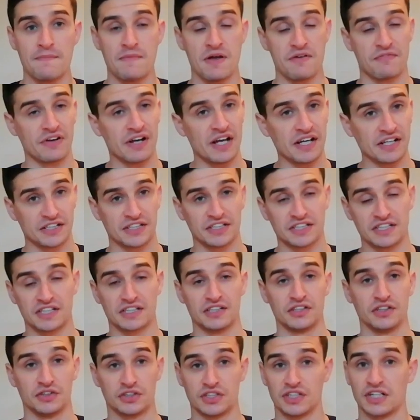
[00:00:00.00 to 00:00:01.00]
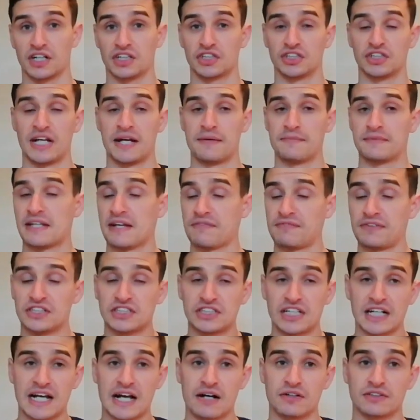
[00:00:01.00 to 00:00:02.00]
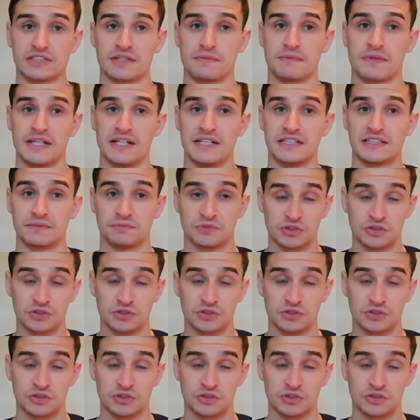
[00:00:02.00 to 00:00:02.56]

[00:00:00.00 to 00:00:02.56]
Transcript: If you like your deduction games, definitely check out some of these.